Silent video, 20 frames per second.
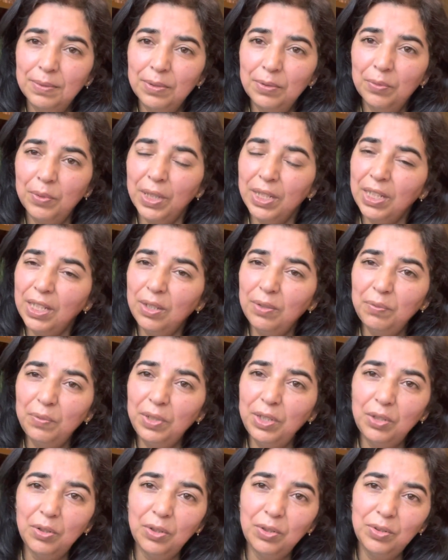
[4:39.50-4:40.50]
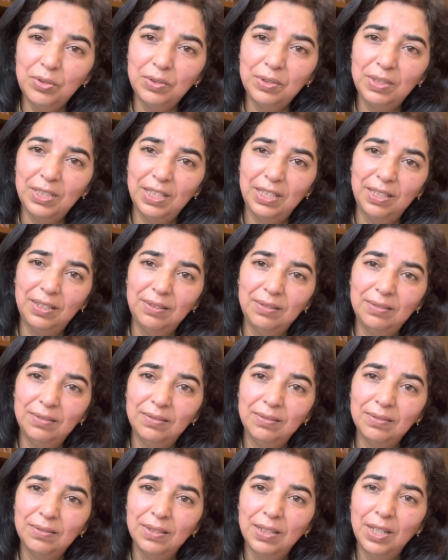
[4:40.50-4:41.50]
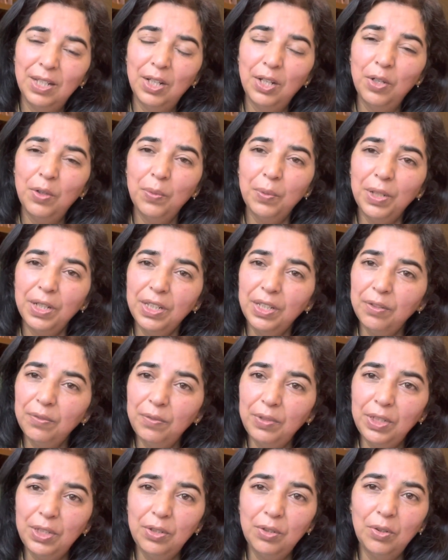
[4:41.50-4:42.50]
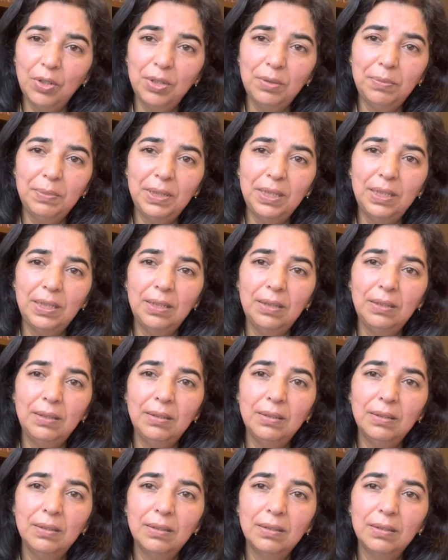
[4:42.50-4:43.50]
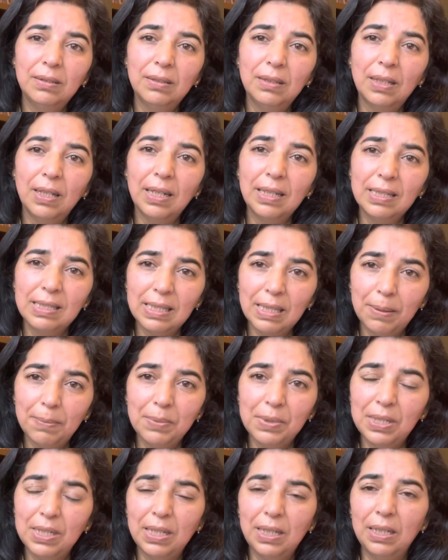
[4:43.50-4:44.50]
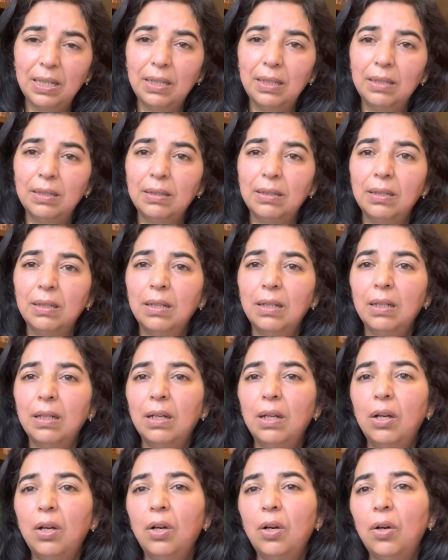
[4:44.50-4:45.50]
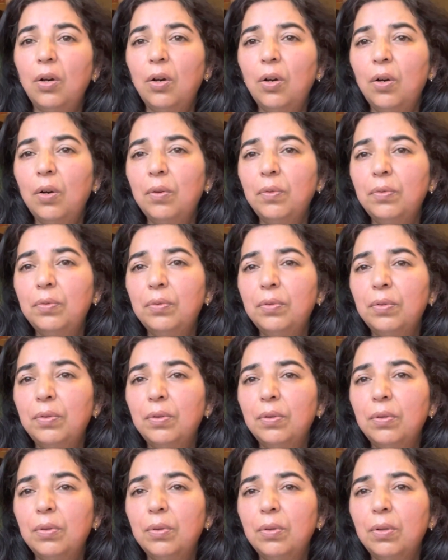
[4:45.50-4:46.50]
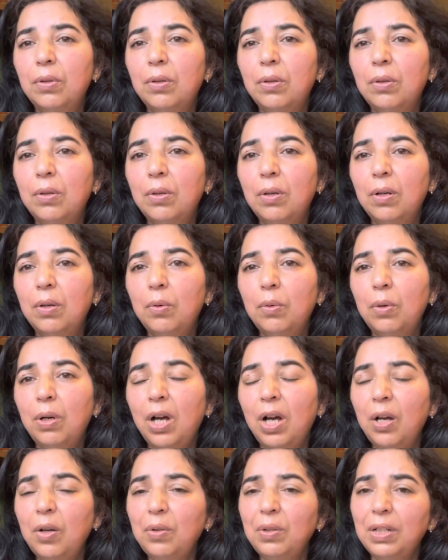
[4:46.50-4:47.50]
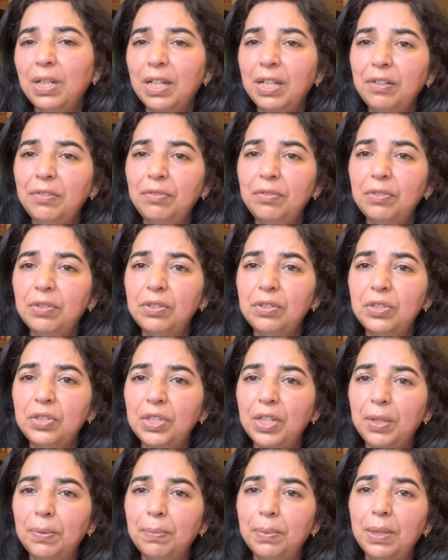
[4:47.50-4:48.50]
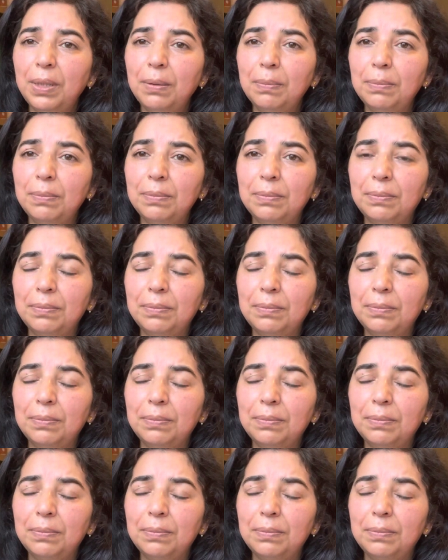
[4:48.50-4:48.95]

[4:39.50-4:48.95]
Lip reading: Why can we not do that? Why can we not be accepting of how life will shape up?